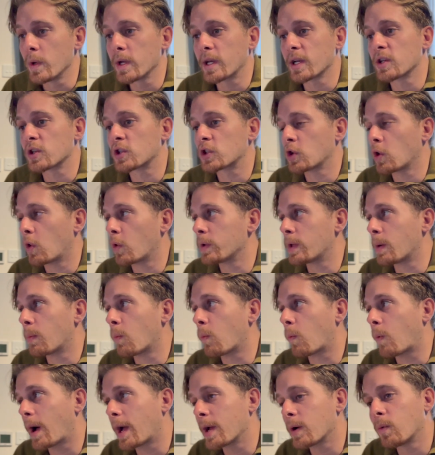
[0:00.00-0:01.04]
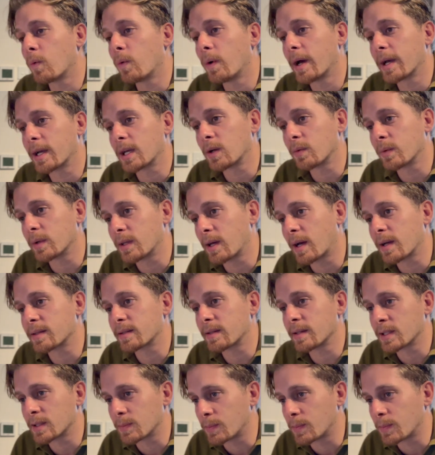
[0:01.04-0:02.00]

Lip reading: can show them why working with us is